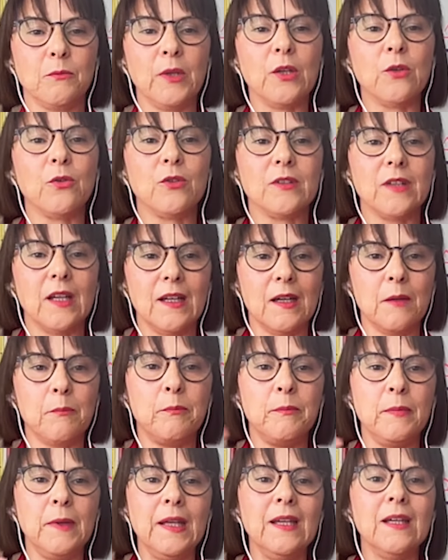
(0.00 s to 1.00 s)
we call
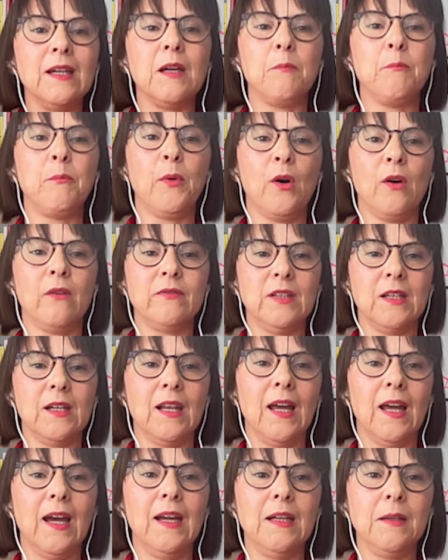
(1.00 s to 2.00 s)
that being above the
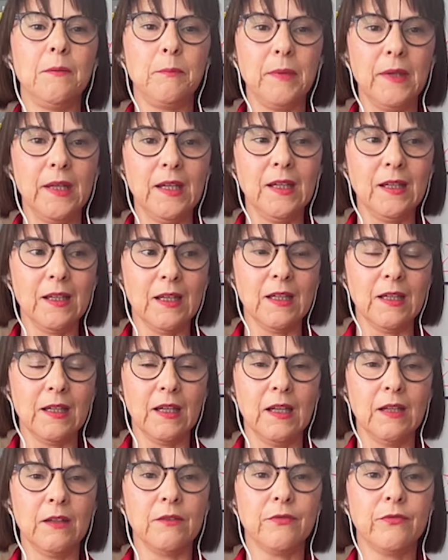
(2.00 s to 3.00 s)
line, being
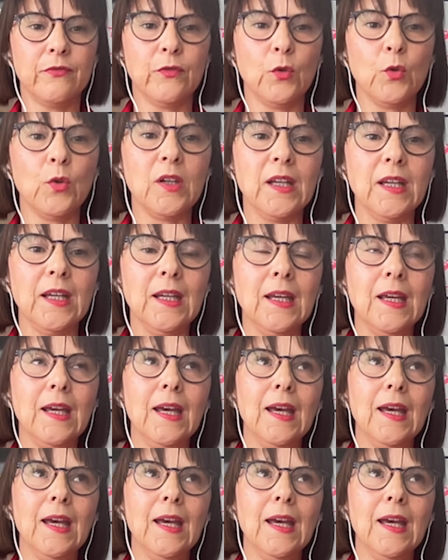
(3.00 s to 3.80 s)
in fully,